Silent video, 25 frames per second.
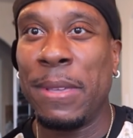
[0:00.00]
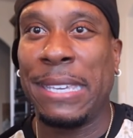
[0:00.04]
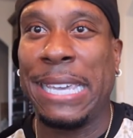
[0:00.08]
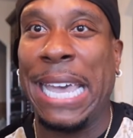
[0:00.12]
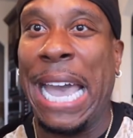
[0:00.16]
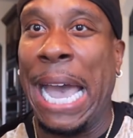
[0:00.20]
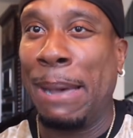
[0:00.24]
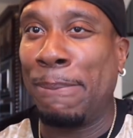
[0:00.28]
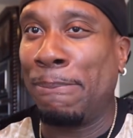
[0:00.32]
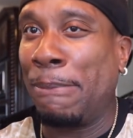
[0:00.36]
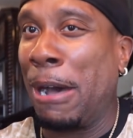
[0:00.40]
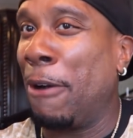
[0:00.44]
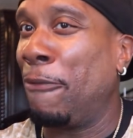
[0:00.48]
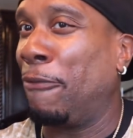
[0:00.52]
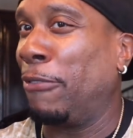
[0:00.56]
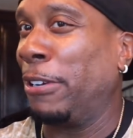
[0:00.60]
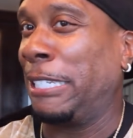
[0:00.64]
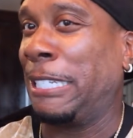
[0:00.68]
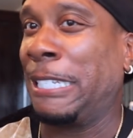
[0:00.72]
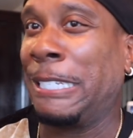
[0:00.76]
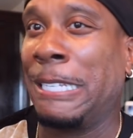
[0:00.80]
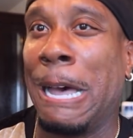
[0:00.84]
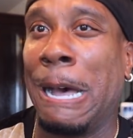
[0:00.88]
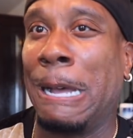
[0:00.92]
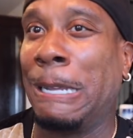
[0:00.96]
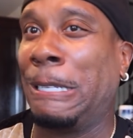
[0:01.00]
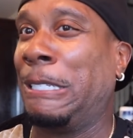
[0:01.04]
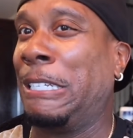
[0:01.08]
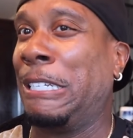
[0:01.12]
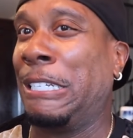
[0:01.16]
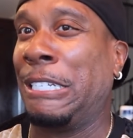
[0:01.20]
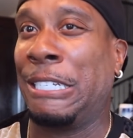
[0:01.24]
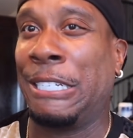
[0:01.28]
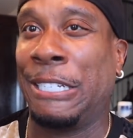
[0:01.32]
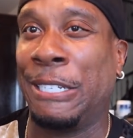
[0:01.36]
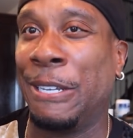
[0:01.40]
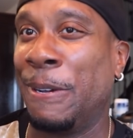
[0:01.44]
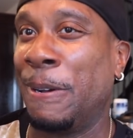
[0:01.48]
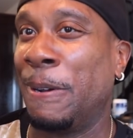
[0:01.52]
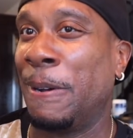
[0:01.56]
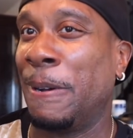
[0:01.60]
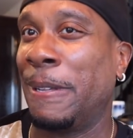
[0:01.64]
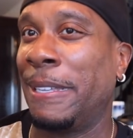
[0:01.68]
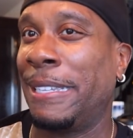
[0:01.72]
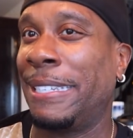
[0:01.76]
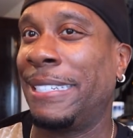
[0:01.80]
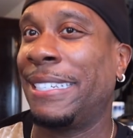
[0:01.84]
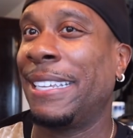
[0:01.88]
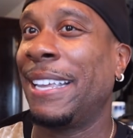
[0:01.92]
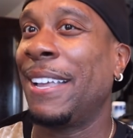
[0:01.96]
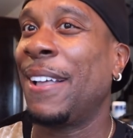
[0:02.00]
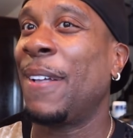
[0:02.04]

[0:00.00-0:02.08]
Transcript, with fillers: Got my Versace shorts.